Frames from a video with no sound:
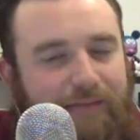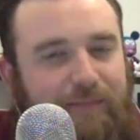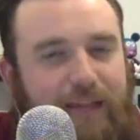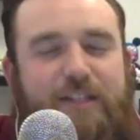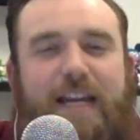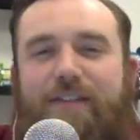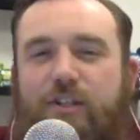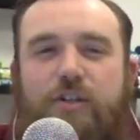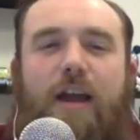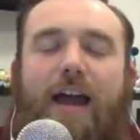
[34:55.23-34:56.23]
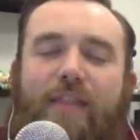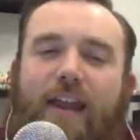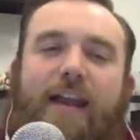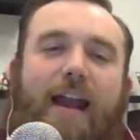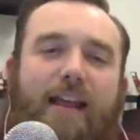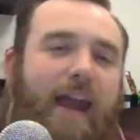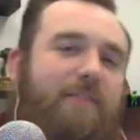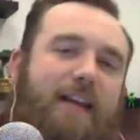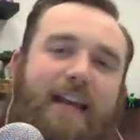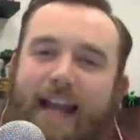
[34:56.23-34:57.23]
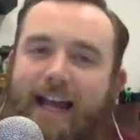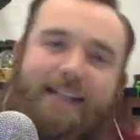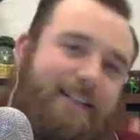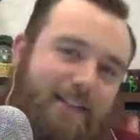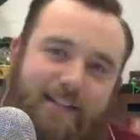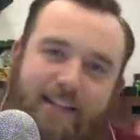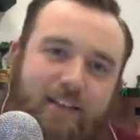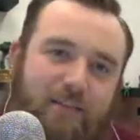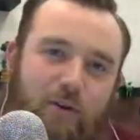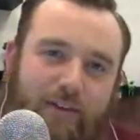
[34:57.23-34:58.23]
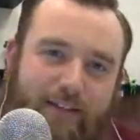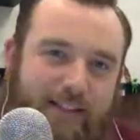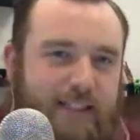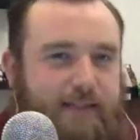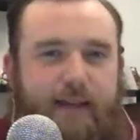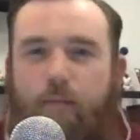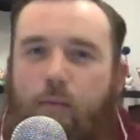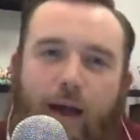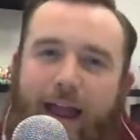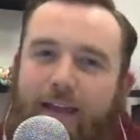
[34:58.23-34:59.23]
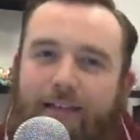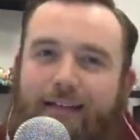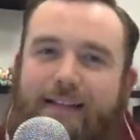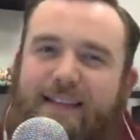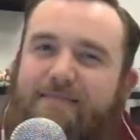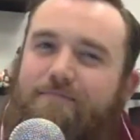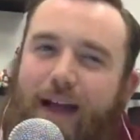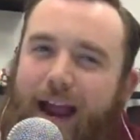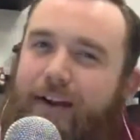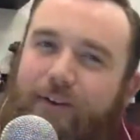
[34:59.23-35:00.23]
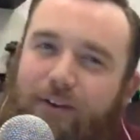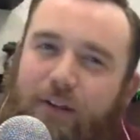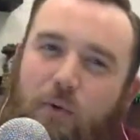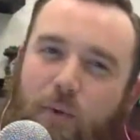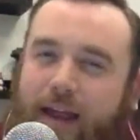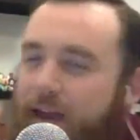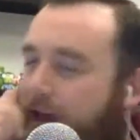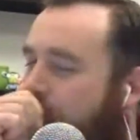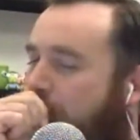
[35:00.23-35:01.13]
I just have a. They have to connect it to the other movies in some way, in some minor little way.